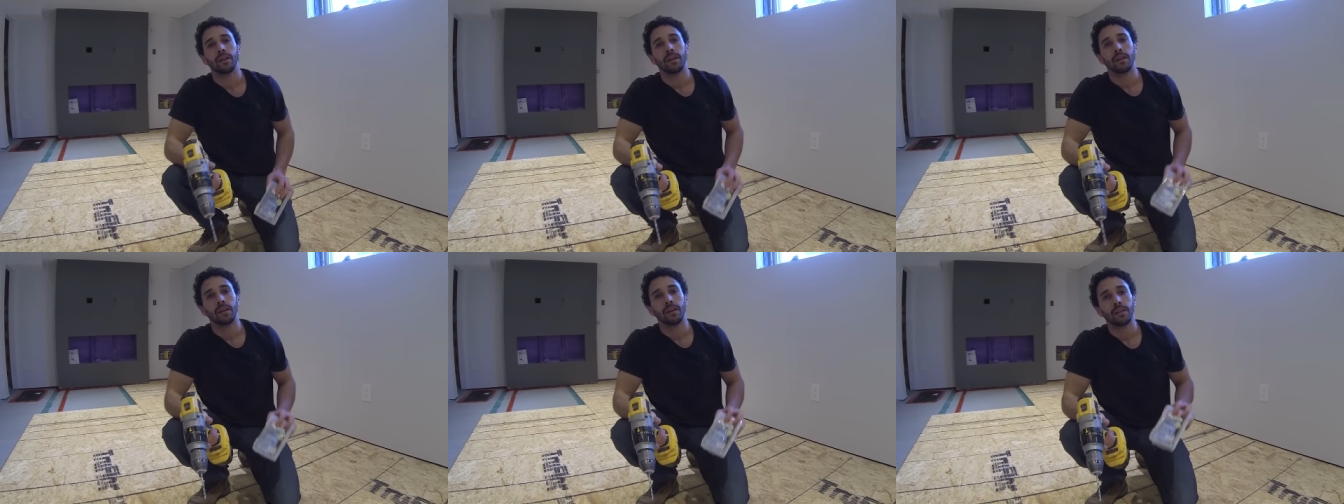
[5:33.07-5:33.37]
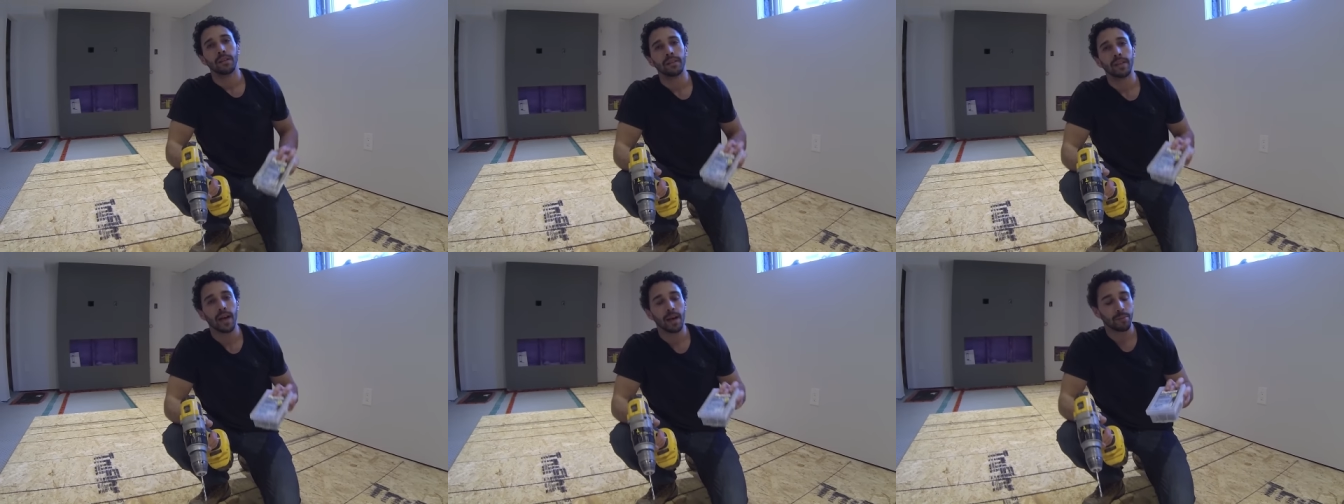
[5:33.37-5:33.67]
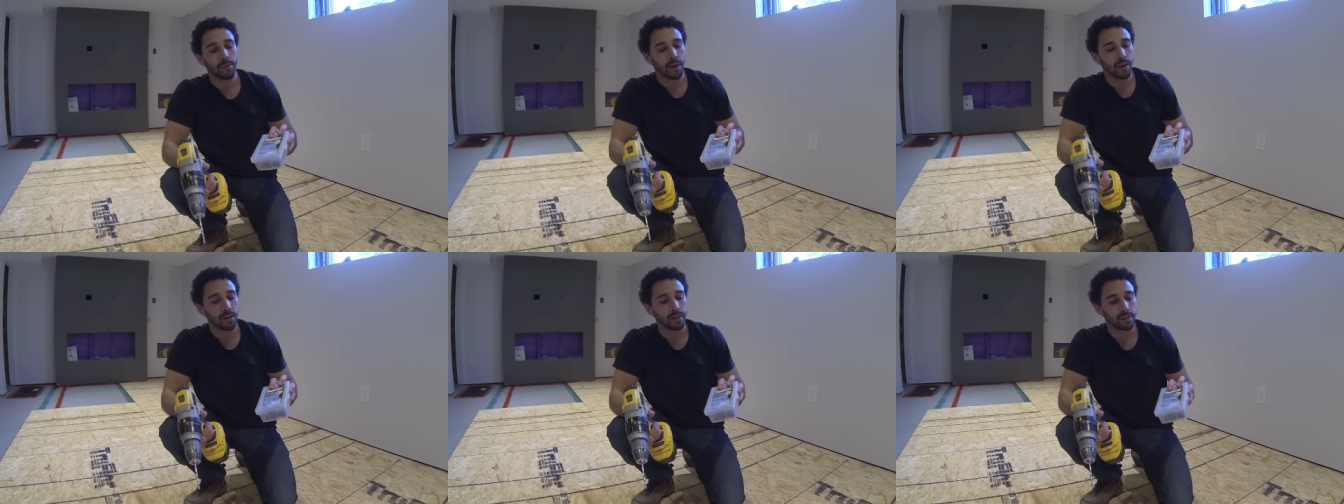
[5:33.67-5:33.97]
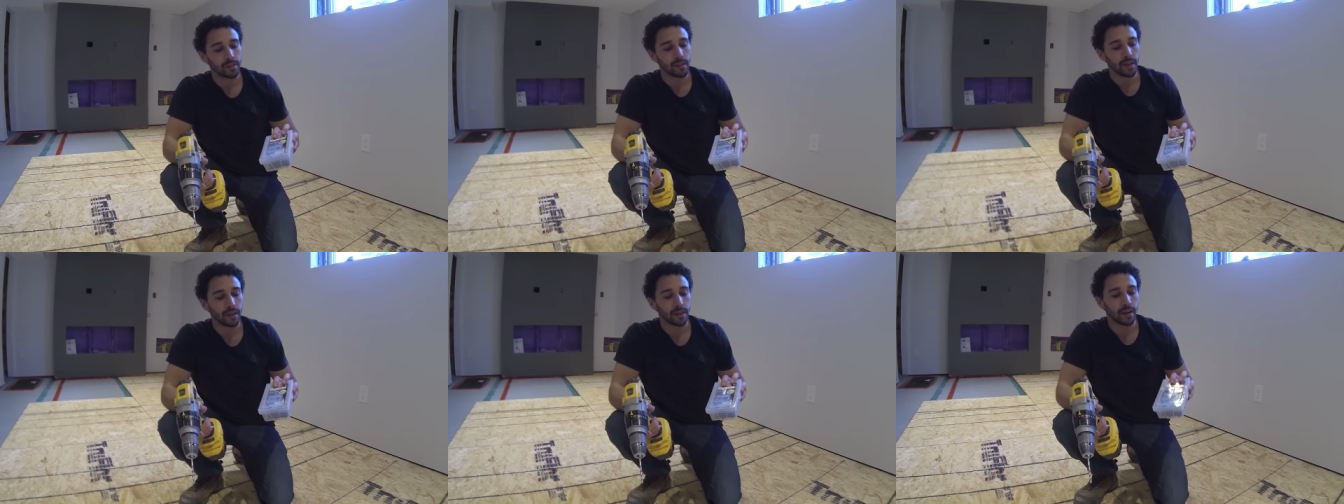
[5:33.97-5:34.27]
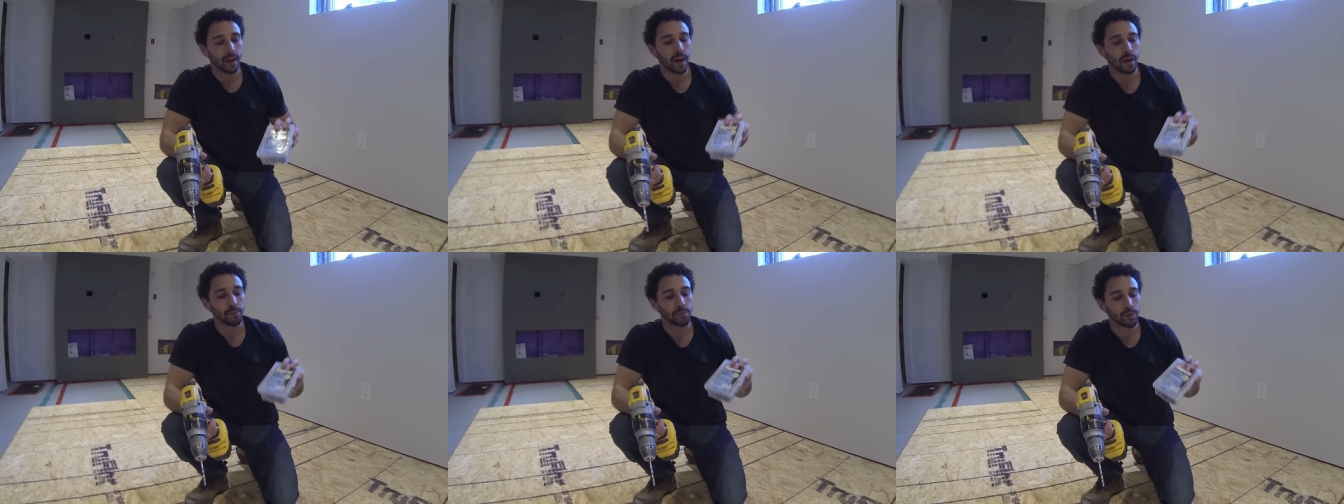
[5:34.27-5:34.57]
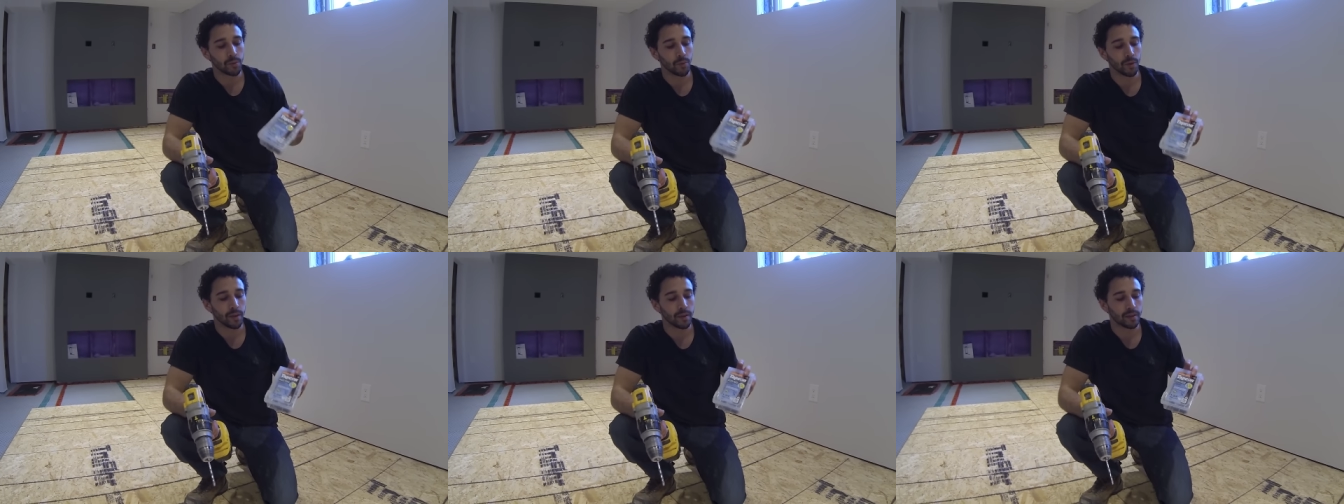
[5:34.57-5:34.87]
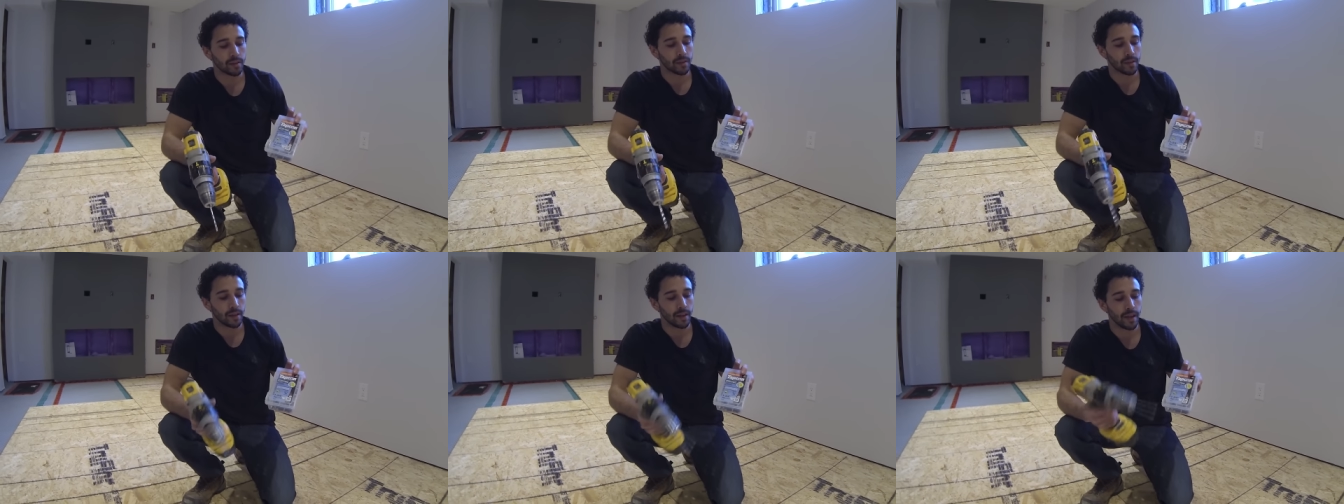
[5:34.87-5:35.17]
The Tapcon set comes
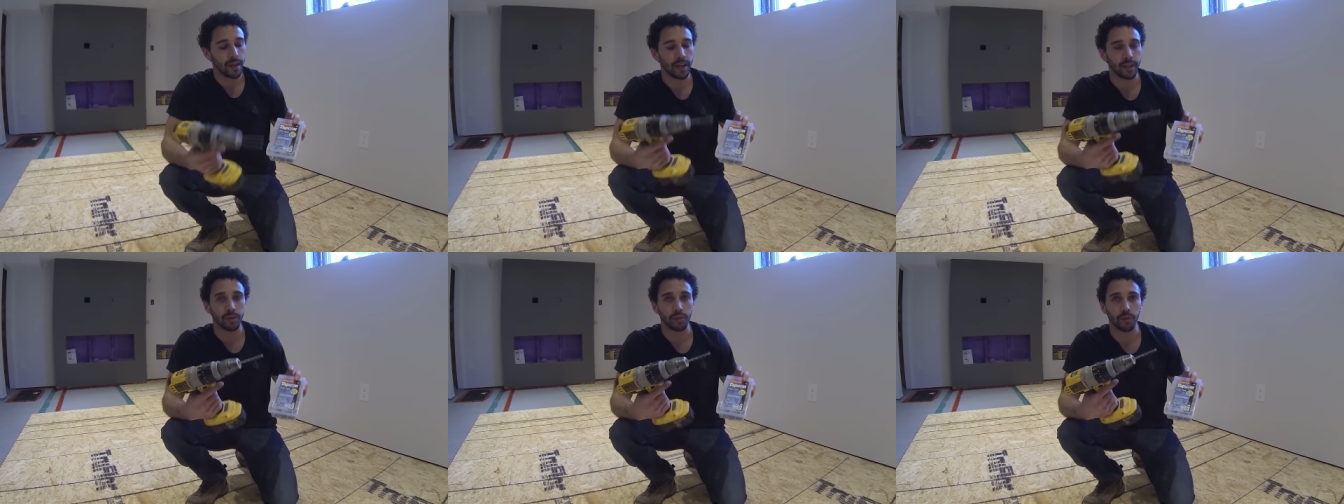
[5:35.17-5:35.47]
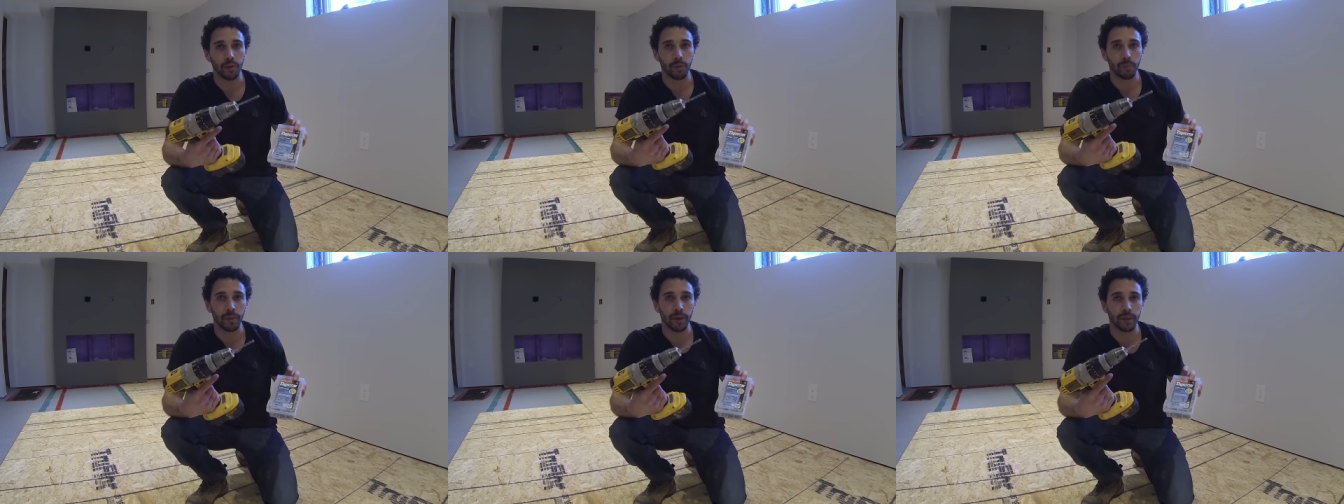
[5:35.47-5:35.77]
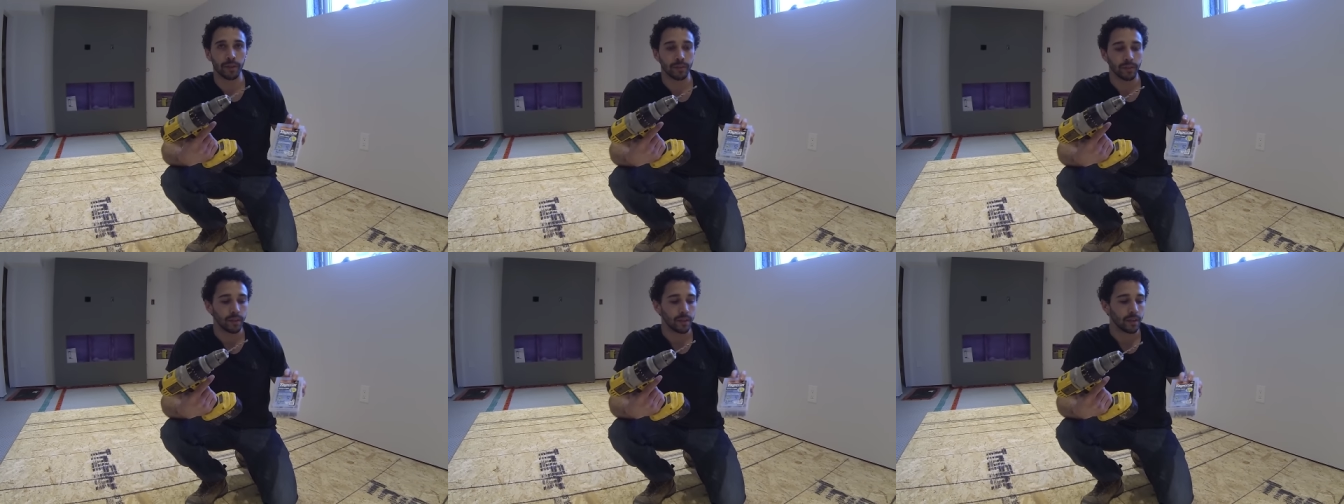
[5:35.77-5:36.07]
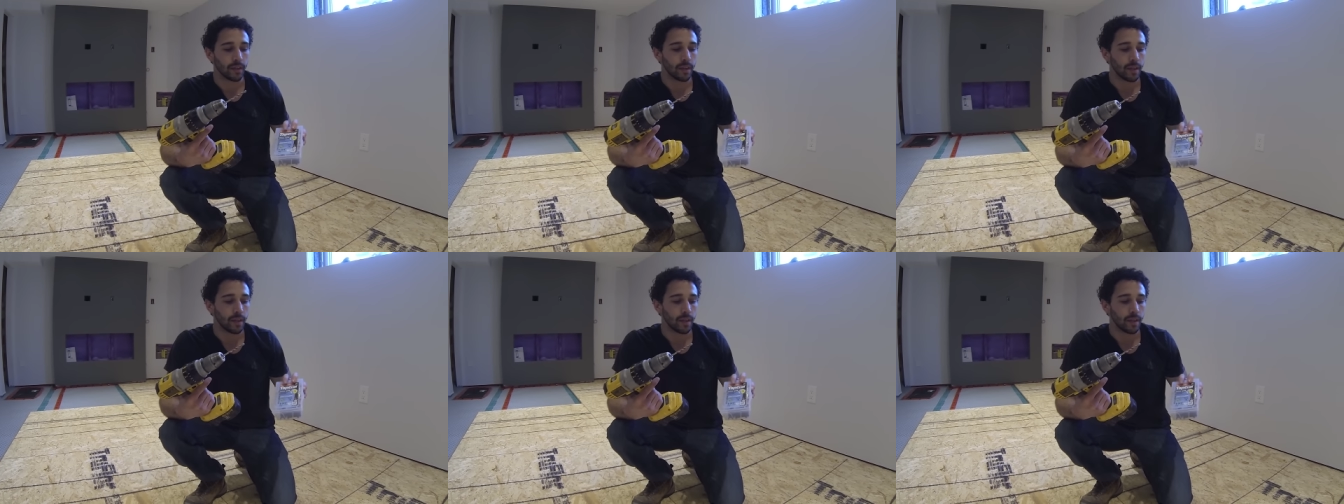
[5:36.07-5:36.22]
with a drill bit.